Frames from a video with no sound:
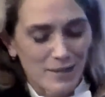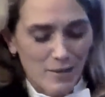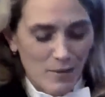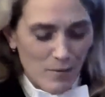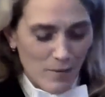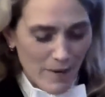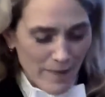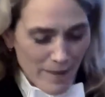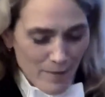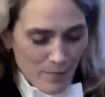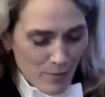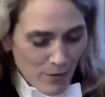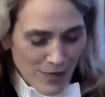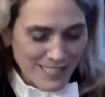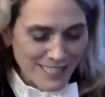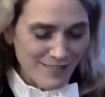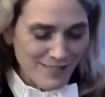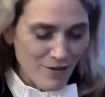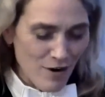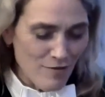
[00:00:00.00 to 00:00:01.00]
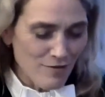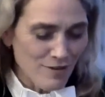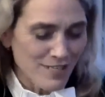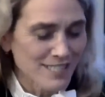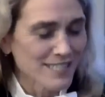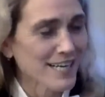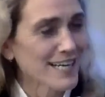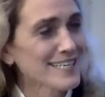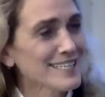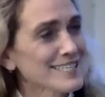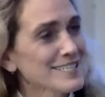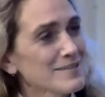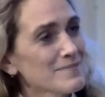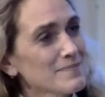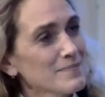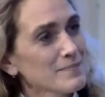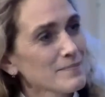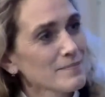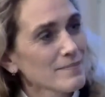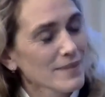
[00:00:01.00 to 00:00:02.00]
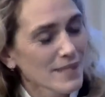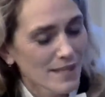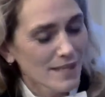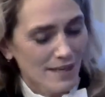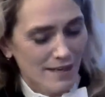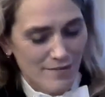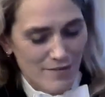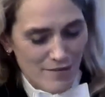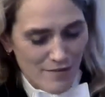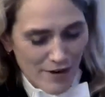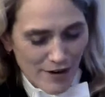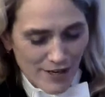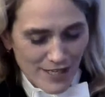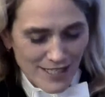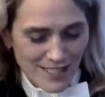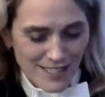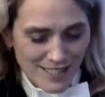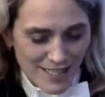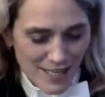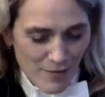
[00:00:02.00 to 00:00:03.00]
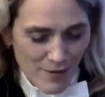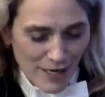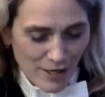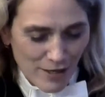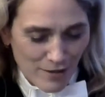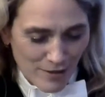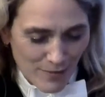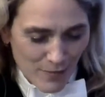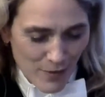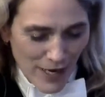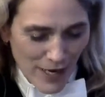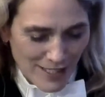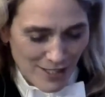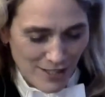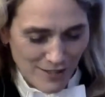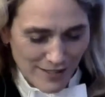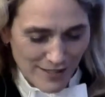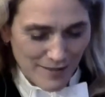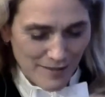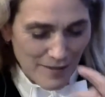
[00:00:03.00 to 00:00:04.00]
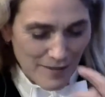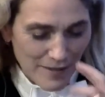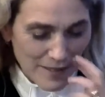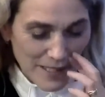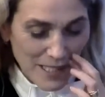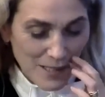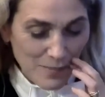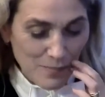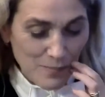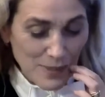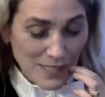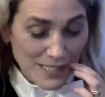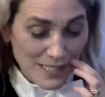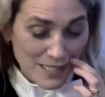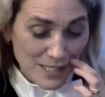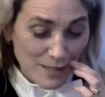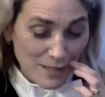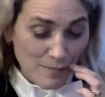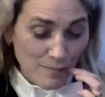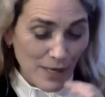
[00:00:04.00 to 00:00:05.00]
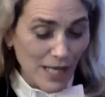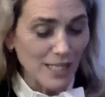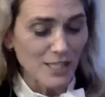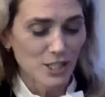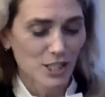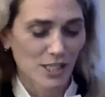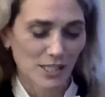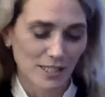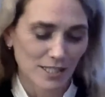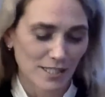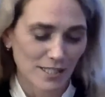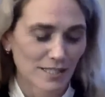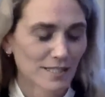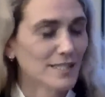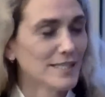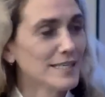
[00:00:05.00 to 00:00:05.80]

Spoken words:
with impressive oversight of the various theoretical, practical, and epistemological,